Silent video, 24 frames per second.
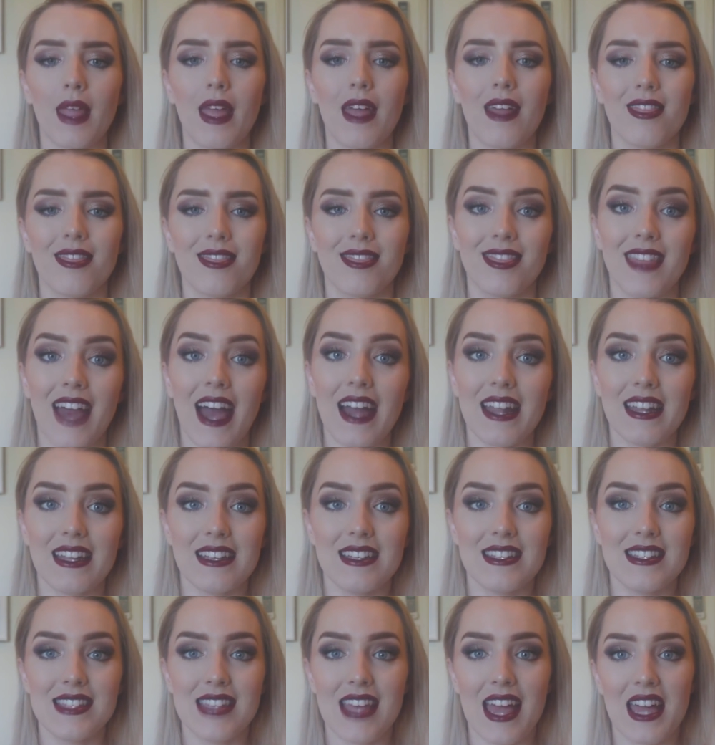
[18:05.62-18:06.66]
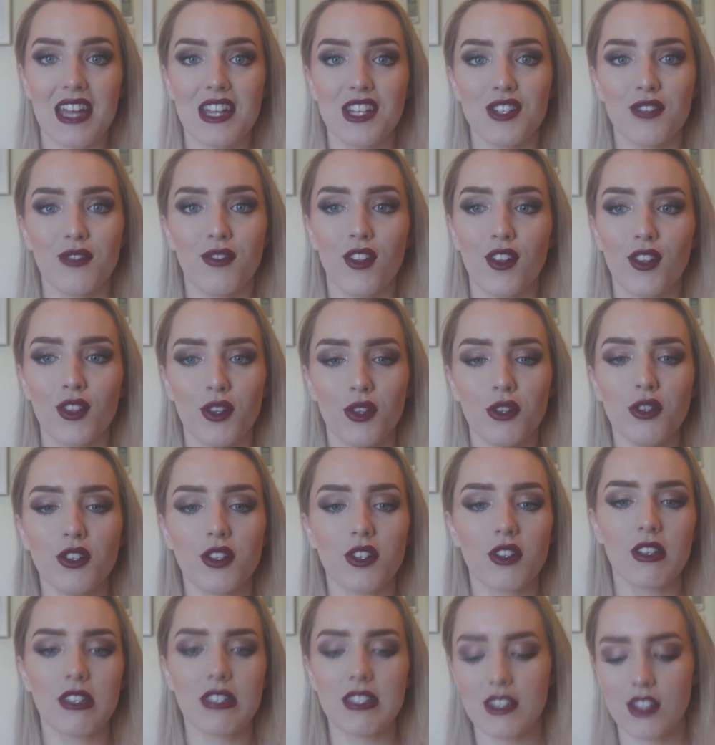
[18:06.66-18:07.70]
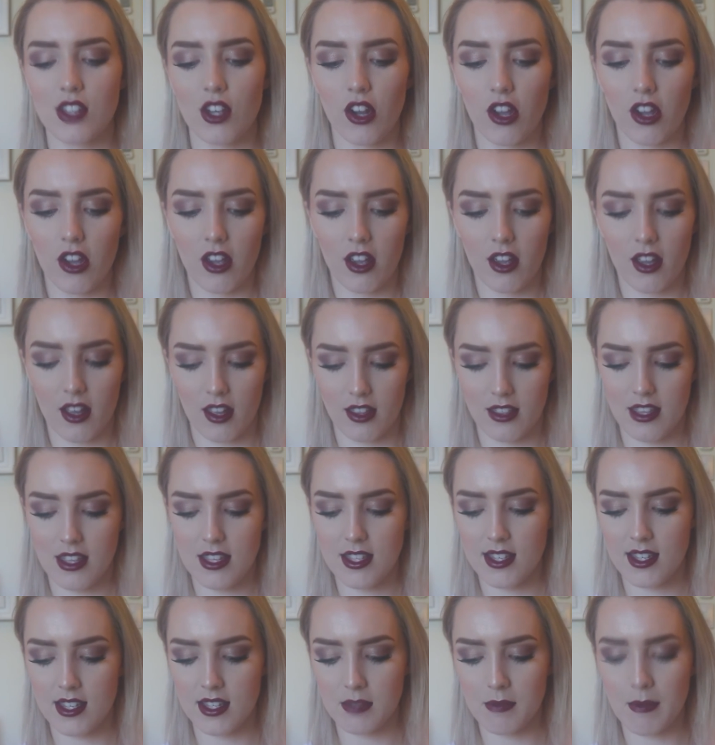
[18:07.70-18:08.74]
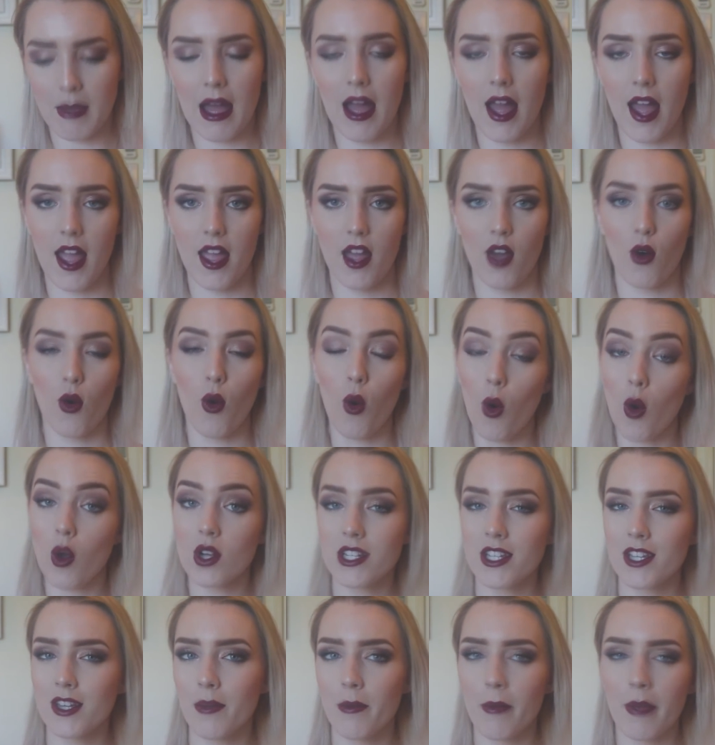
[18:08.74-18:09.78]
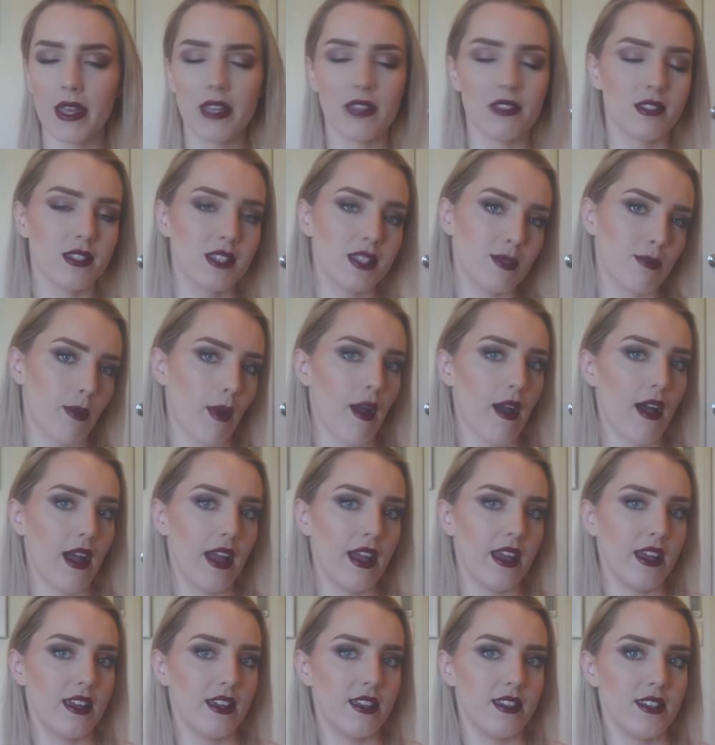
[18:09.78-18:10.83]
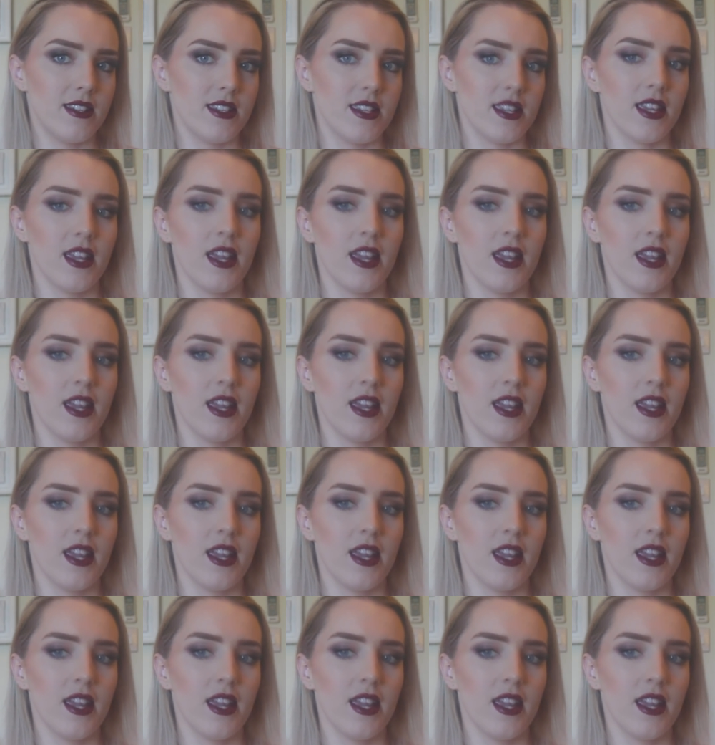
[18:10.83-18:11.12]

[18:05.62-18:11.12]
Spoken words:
That is the end of the look. So this is my autumn inspired